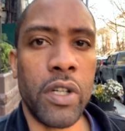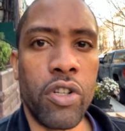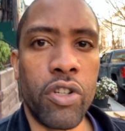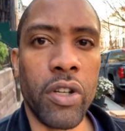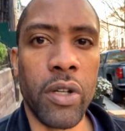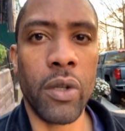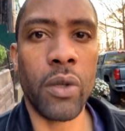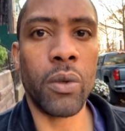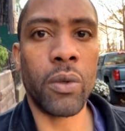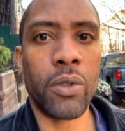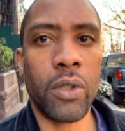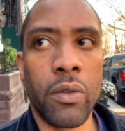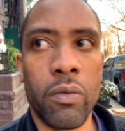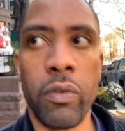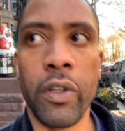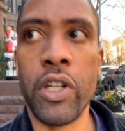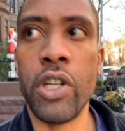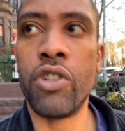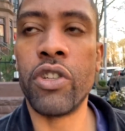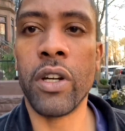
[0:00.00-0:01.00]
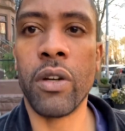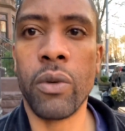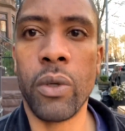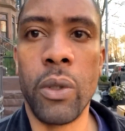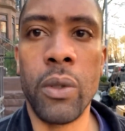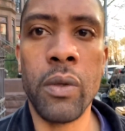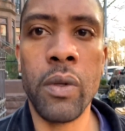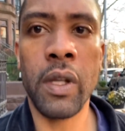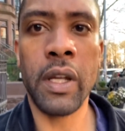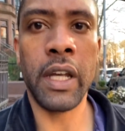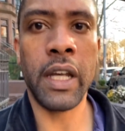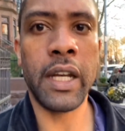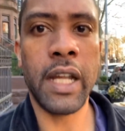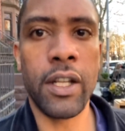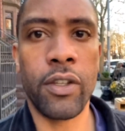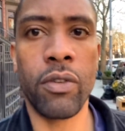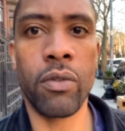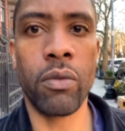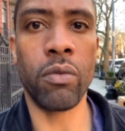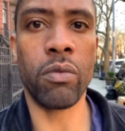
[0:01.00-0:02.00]
in general, and
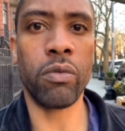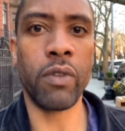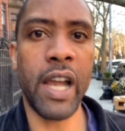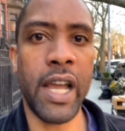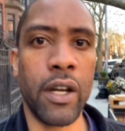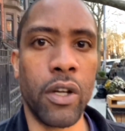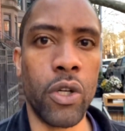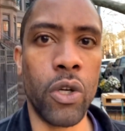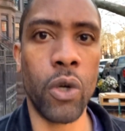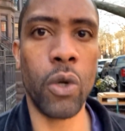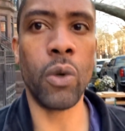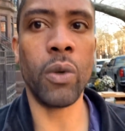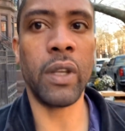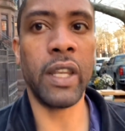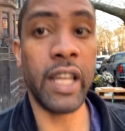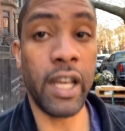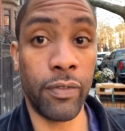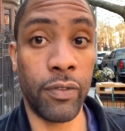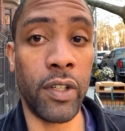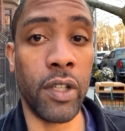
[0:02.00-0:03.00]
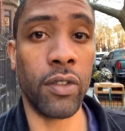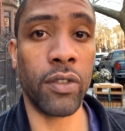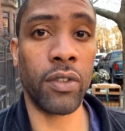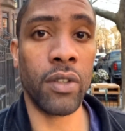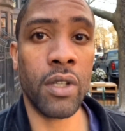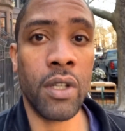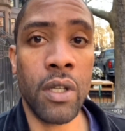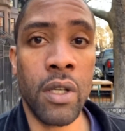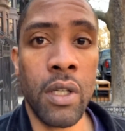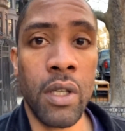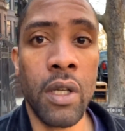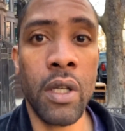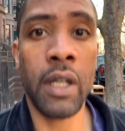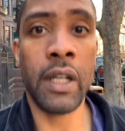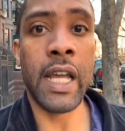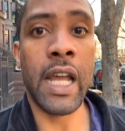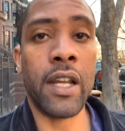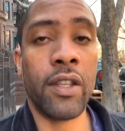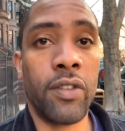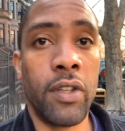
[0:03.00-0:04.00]
that's radical leftists.
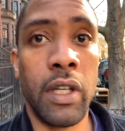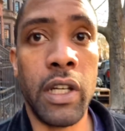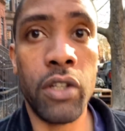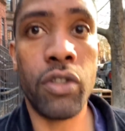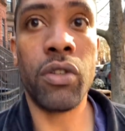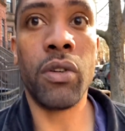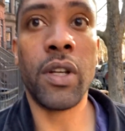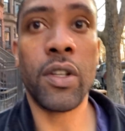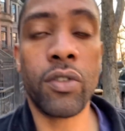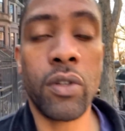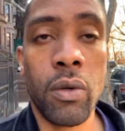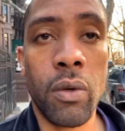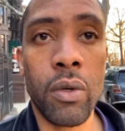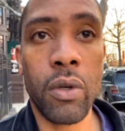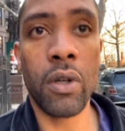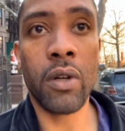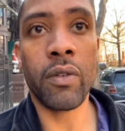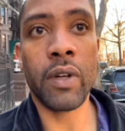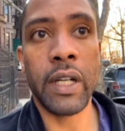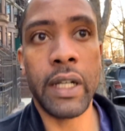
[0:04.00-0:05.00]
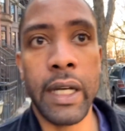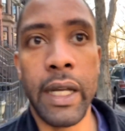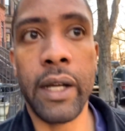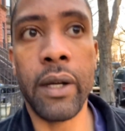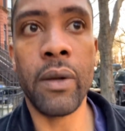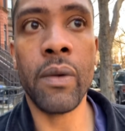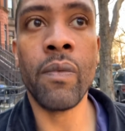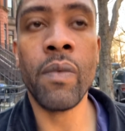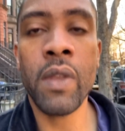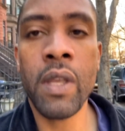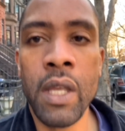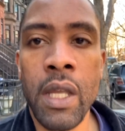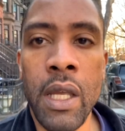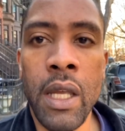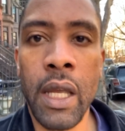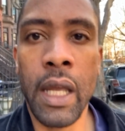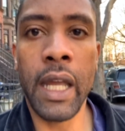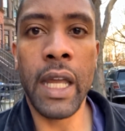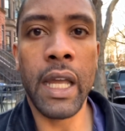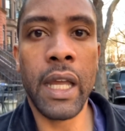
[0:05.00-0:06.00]
That is an issue that's going on right now.
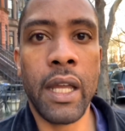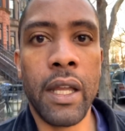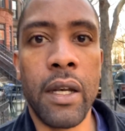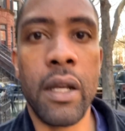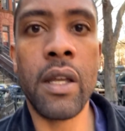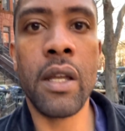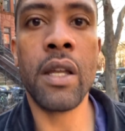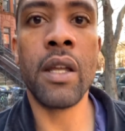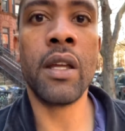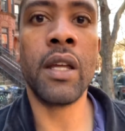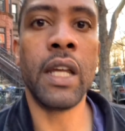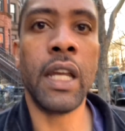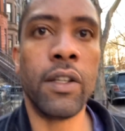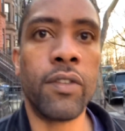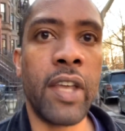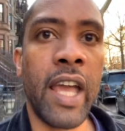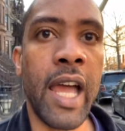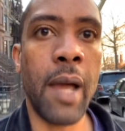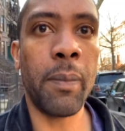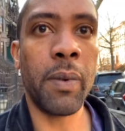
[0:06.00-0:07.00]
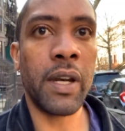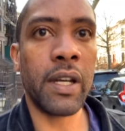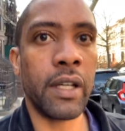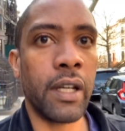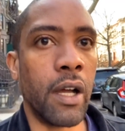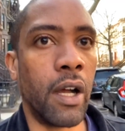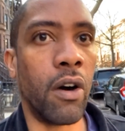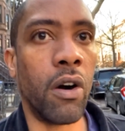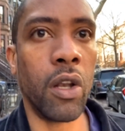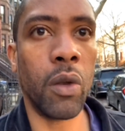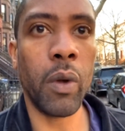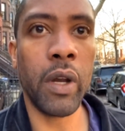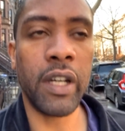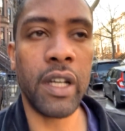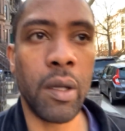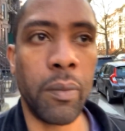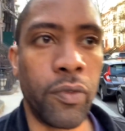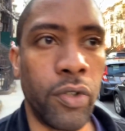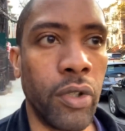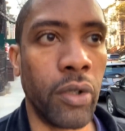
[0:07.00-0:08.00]
And it's happening all the way
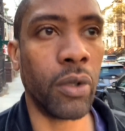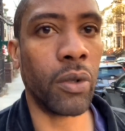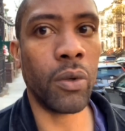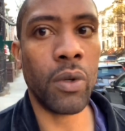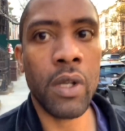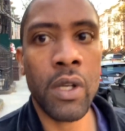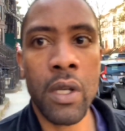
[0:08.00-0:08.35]
up to